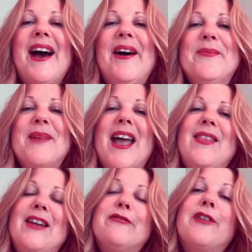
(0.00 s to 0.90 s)
Um,
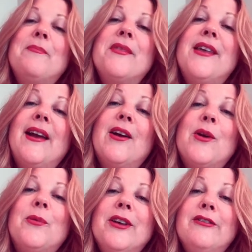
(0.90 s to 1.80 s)
and then from
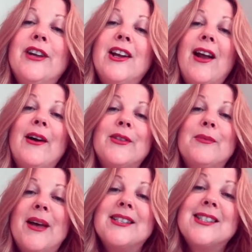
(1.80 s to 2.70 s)
there, we figure out the
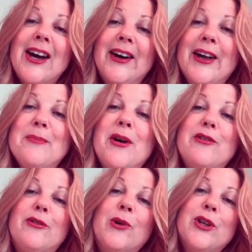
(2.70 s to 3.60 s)
best time
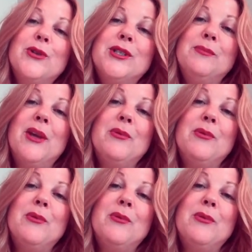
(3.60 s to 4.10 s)
for you to meet